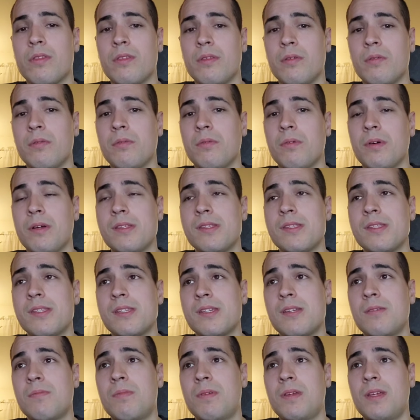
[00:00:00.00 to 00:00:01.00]
the 1
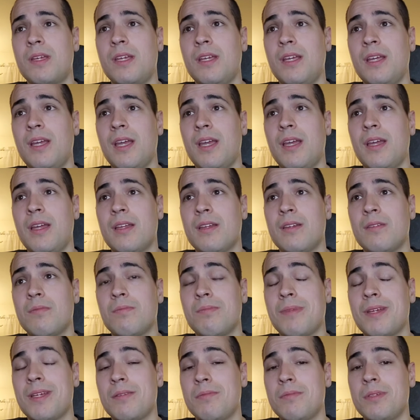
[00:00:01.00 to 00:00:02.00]
CP and
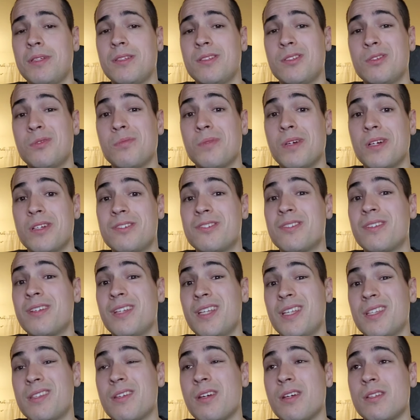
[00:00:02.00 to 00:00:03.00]
maybe too much, and
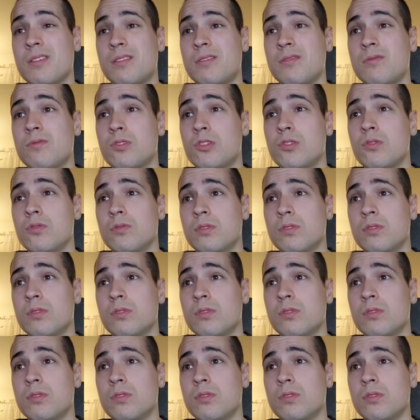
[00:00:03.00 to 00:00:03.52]
they thought so too.